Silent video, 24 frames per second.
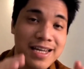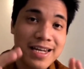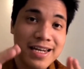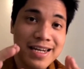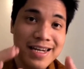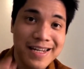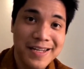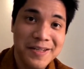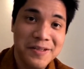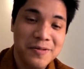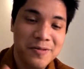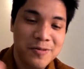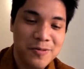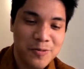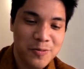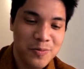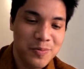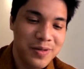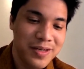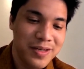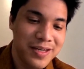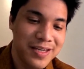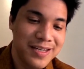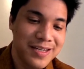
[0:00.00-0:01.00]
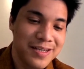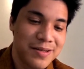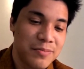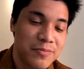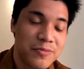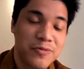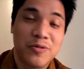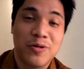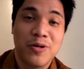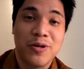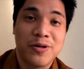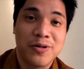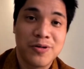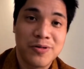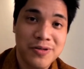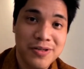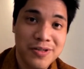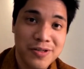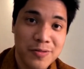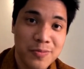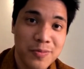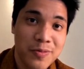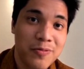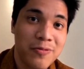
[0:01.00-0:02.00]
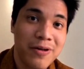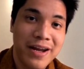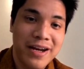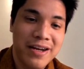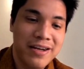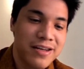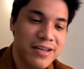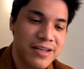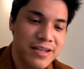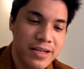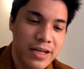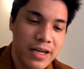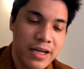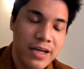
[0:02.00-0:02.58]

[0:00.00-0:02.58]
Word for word: need to be um, drawn and need to be rendered